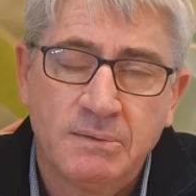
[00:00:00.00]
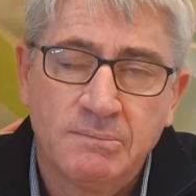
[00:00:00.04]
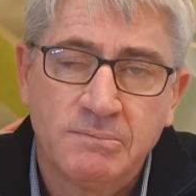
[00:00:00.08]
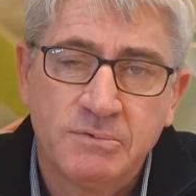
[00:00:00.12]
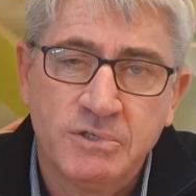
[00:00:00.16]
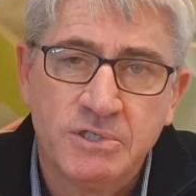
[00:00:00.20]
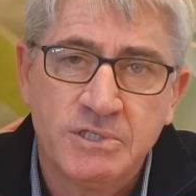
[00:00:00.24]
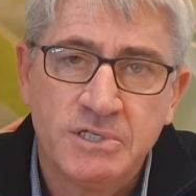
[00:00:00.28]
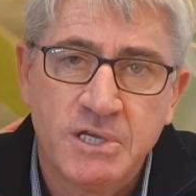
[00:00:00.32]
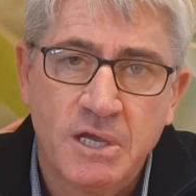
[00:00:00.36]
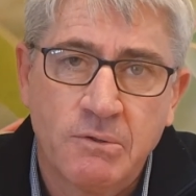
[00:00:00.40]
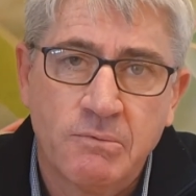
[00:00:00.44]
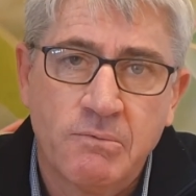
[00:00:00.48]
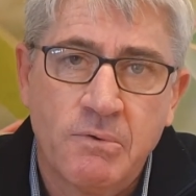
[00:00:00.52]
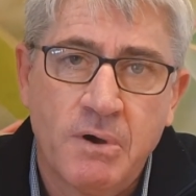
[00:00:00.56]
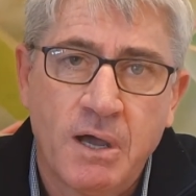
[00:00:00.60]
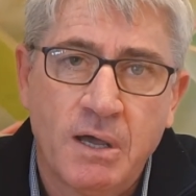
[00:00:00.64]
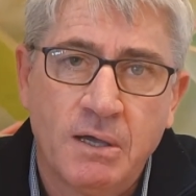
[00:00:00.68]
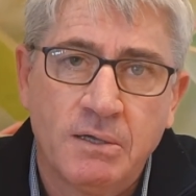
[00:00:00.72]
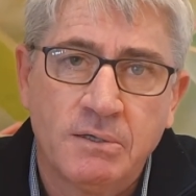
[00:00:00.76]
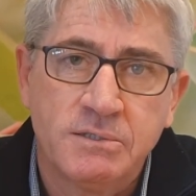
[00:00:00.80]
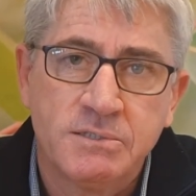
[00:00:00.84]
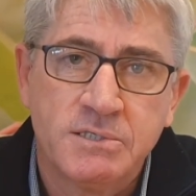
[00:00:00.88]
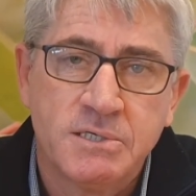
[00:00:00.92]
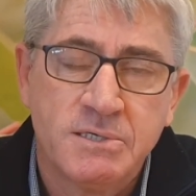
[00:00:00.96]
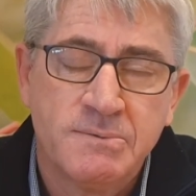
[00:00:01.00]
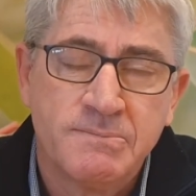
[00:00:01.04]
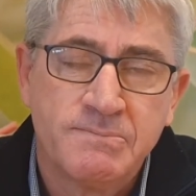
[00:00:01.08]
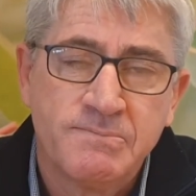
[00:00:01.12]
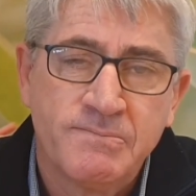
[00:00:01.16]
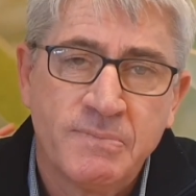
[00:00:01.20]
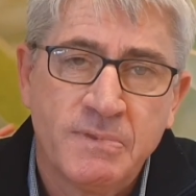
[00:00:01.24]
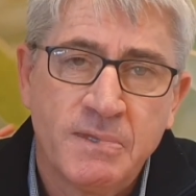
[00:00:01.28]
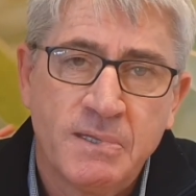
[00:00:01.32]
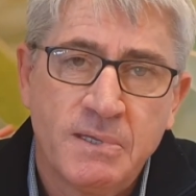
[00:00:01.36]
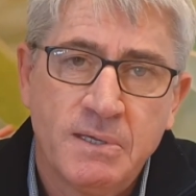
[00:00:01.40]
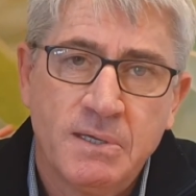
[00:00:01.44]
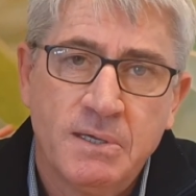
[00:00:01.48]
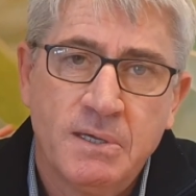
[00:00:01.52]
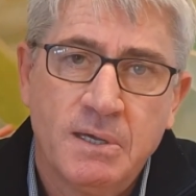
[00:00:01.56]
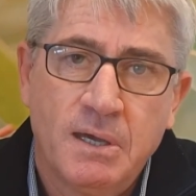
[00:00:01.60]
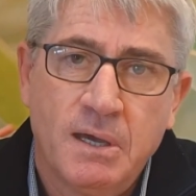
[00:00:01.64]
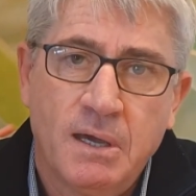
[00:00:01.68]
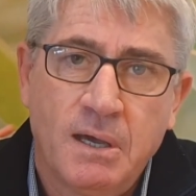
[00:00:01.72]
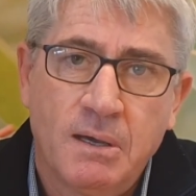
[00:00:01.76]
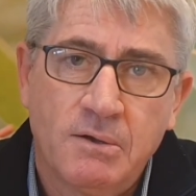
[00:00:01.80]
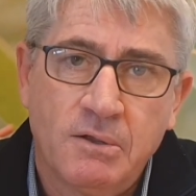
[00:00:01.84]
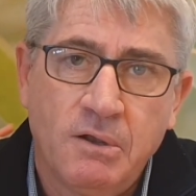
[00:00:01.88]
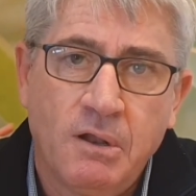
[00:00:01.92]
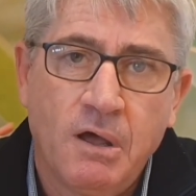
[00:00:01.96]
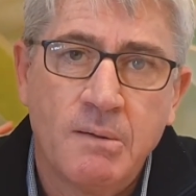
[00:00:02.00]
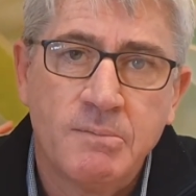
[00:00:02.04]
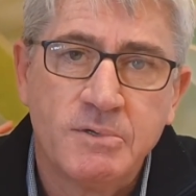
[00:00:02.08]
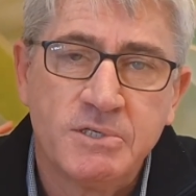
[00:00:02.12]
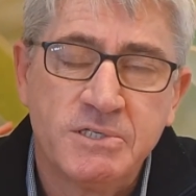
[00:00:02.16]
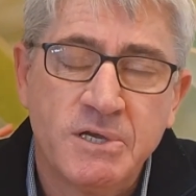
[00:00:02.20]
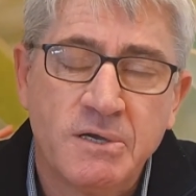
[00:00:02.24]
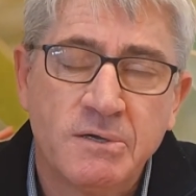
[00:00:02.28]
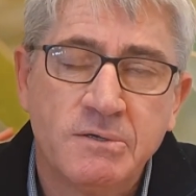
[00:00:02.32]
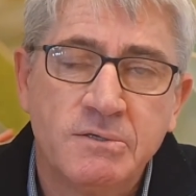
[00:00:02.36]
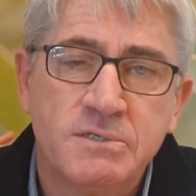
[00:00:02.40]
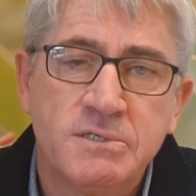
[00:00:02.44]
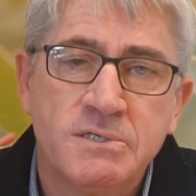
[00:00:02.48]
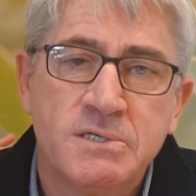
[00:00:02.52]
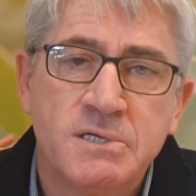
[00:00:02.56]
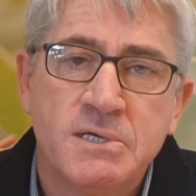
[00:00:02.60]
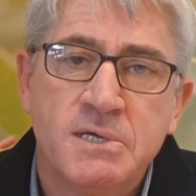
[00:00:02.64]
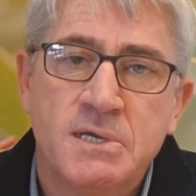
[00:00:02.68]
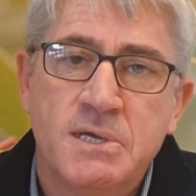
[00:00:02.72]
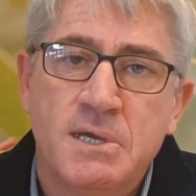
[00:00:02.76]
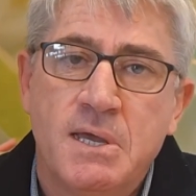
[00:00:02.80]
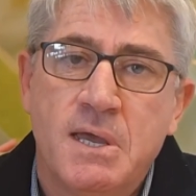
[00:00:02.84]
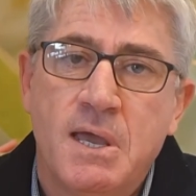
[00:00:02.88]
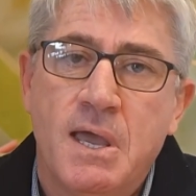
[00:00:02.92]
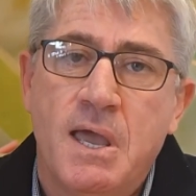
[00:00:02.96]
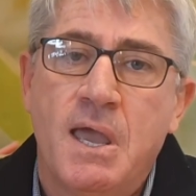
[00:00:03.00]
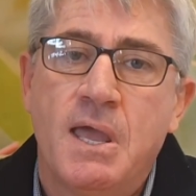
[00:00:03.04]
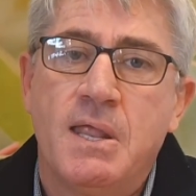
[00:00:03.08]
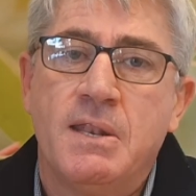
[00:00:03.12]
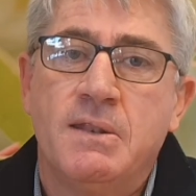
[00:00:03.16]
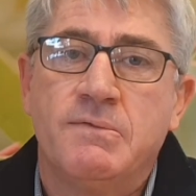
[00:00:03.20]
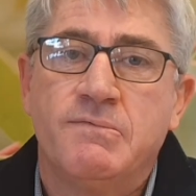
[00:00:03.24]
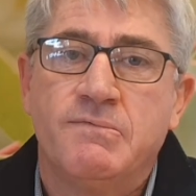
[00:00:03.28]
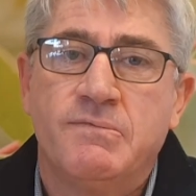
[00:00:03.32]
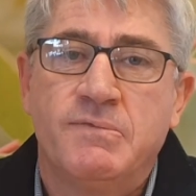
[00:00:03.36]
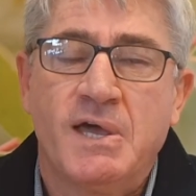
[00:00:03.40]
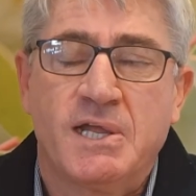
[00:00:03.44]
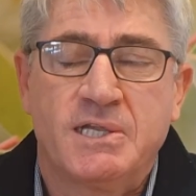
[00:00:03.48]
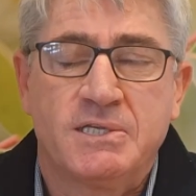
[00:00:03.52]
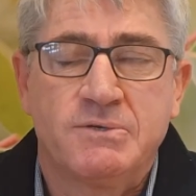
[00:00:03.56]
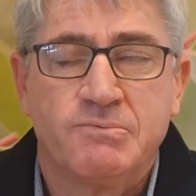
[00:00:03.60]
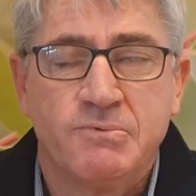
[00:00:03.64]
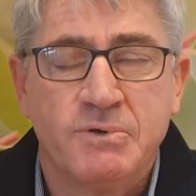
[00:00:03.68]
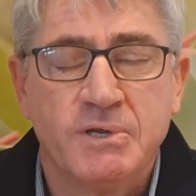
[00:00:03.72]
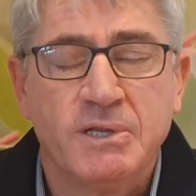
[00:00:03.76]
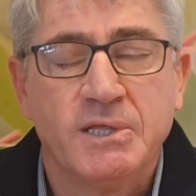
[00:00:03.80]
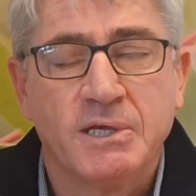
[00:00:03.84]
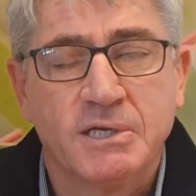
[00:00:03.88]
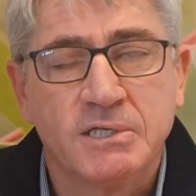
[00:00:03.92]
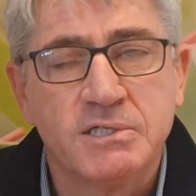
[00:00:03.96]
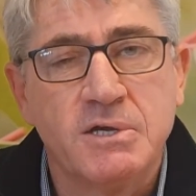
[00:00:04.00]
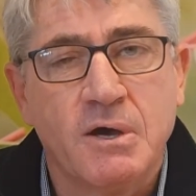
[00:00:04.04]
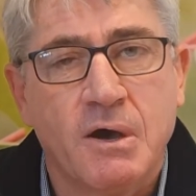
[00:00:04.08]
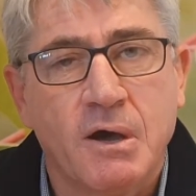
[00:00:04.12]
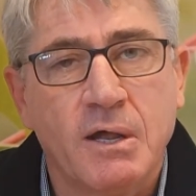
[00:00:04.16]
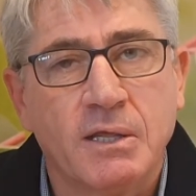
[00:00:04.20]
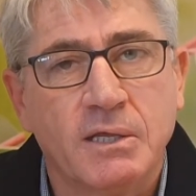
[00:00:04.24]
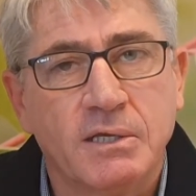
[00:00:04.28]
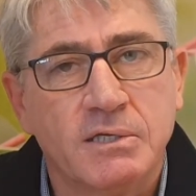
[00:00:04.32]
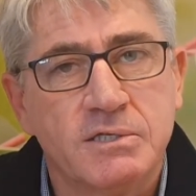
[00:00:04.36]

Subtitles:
New South Wales climate zones, and that's really exciting.